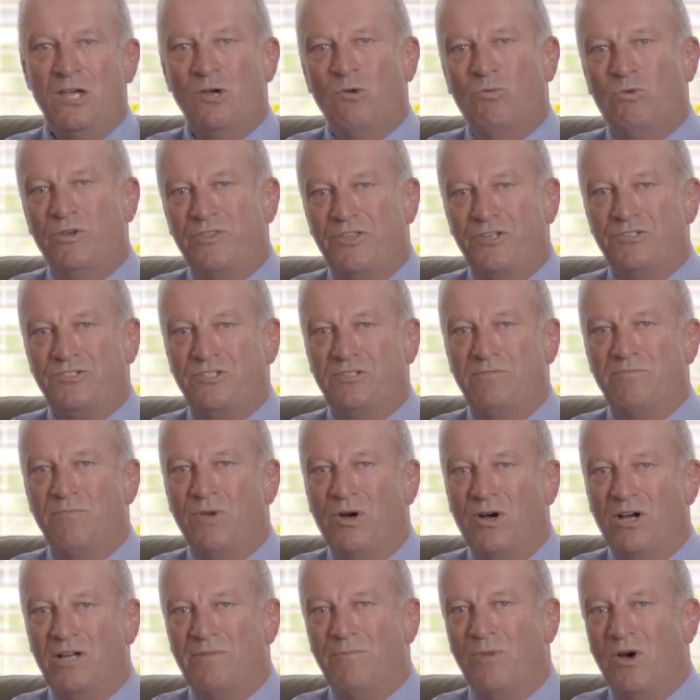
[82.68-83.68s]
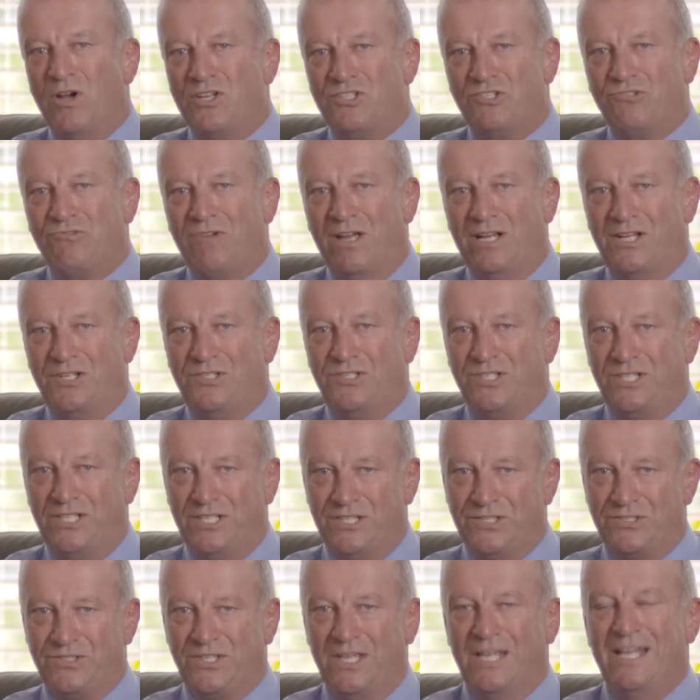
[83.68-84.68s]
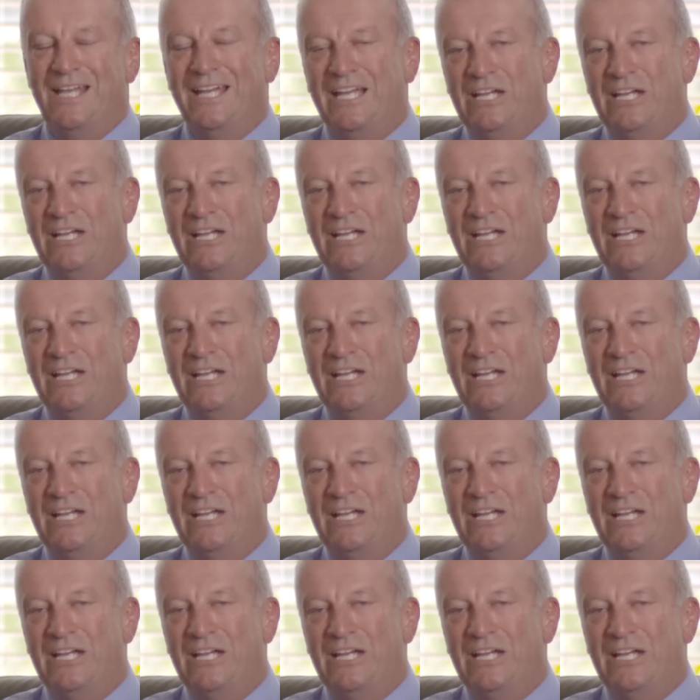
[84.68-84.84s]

With this in mind, my strategy is,